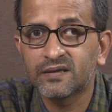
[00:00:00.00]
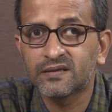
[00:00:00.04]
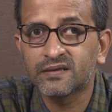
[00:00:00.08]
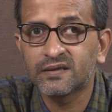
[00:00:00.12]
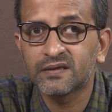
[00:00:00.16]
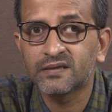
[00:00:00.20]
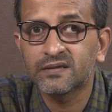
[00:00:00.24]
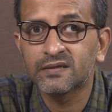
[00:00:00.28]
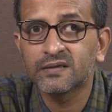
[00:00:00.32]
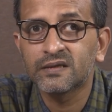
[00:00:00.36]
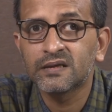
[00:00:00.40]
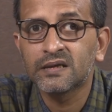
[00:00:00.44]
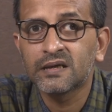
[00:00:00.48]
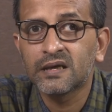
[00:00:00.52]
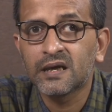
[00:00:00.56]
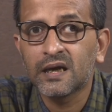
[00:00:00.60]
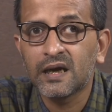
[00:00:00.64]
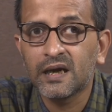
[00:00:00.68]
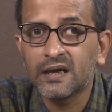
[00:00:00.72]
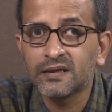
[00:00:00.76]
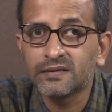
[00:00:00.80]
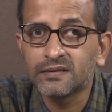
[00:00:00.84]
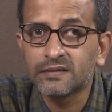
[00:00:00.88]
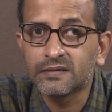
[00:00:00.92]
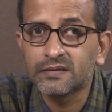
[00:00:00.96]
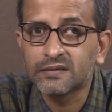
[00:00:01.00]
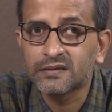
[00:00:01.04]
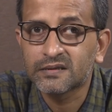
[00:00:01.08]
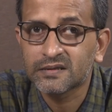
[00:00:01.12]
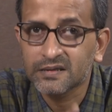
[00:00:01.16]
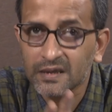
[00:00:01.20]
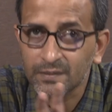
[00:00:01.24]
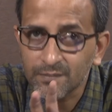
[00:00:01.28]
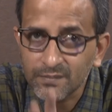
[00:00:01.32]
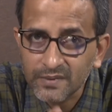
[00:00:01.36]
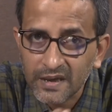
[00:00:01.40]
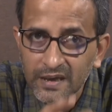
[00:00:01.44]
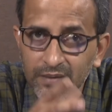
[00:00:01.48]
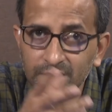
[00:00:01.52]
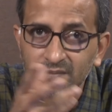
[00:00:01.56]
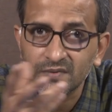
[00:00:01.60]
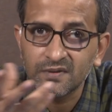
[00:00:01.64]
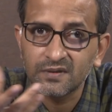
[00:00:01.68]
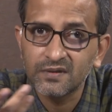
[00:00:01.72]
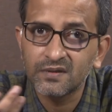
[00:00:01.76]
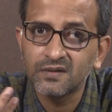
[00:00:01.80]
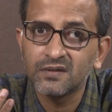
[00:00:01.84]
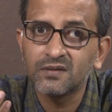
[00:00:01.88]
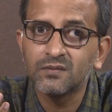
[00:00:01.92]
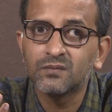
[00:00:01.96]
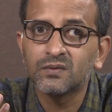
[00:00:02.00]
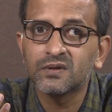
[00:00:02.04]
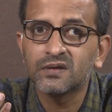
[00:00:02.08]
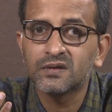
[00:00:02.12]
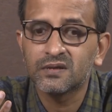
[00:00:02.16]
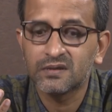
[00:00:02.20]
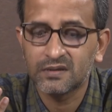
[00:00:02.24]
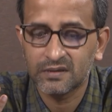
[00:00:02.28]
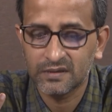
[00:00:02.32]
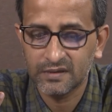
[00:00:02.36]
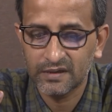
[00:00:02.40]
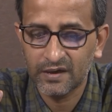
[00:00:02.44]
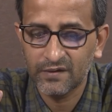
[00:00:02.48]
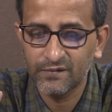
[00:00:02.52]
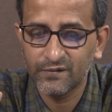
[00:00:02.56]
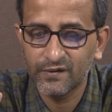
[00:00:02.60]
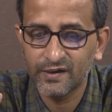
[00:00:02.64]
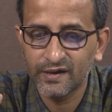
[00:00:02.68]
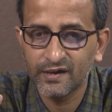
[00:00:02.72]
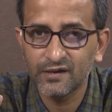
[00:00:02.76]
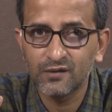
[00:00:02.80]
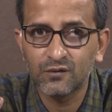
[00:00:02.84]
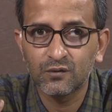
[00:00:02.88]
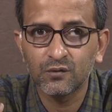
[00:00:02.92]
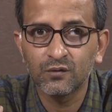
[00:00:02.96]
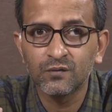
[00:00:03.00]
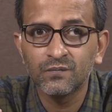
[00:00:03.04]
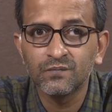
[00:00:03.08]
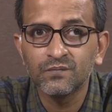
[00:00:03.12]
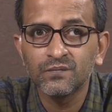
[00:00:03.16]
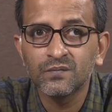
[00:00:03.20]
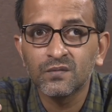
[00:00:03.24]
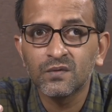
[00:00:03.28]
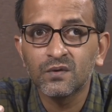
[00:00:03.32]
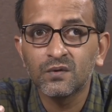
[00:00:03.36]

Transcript: sciences and sometimes he was referring to